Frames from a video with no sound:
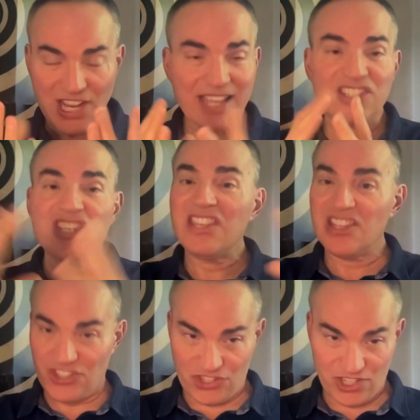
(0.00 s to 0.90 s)
it to
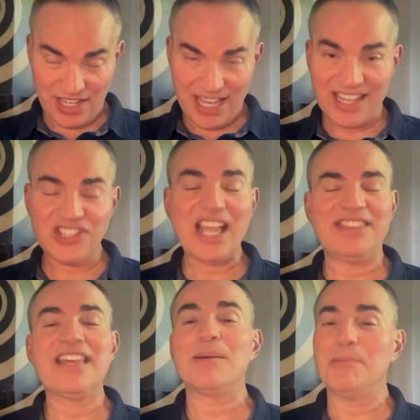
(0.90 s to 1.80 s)
this extent
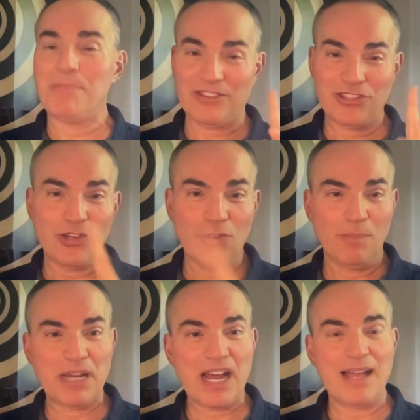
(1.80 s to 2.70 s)
that I'm about to,
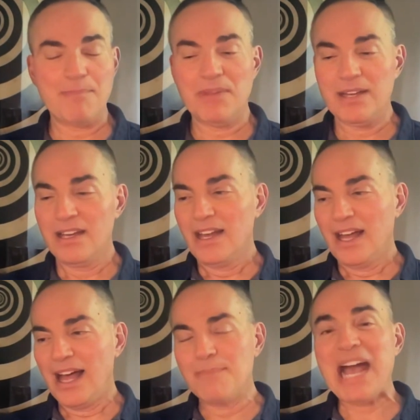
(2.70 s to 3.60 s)
but I'm
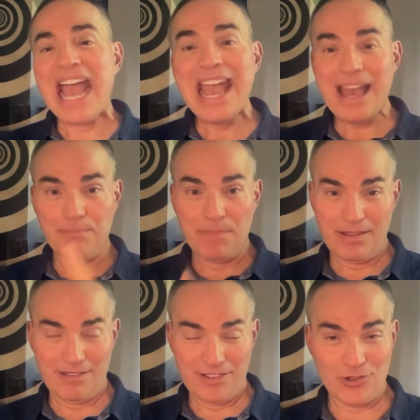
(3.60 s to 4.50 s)
a ham,
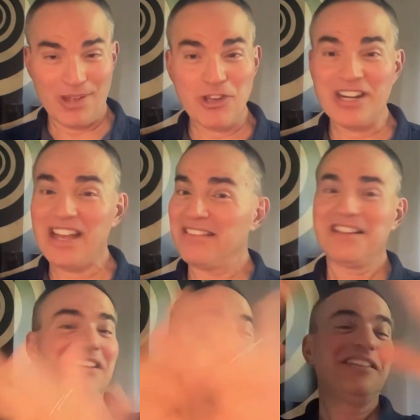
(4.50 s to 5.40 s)
so I'm going to
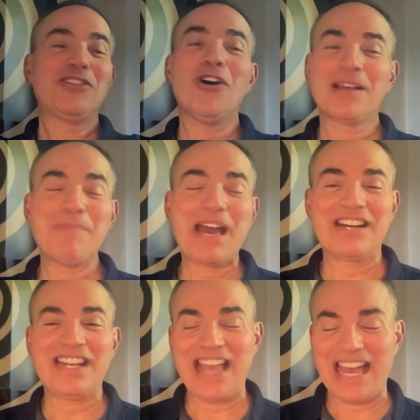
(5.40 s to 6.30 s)
talk about
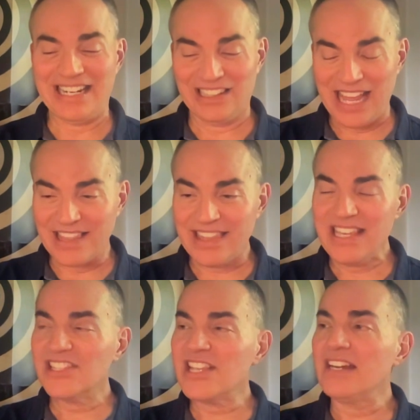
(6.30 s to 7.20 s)
it at length. He
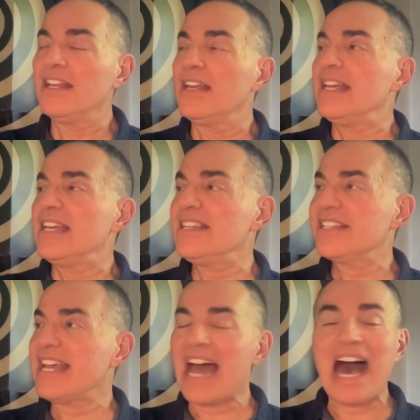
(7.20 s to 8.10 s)

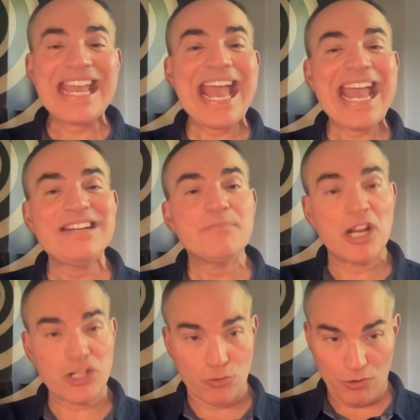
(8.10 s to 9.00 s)
said, I hate
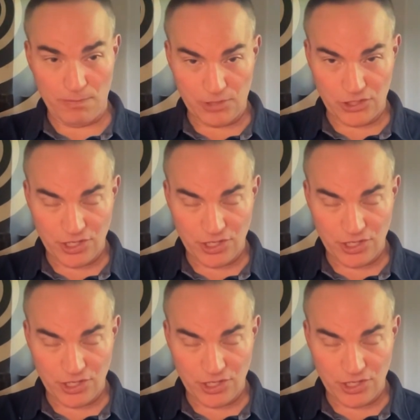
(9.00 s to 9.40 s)
mushrooms.